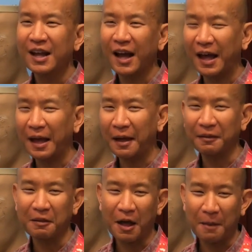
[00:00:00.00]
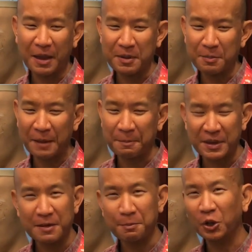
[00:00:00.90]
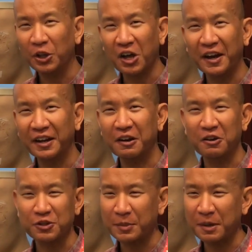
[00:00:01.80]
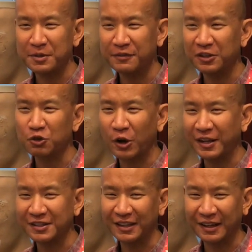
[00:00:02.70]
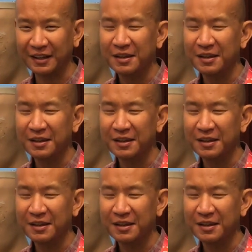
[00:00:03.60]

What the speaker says: A baby might be pulling on it, or sometimes even trying to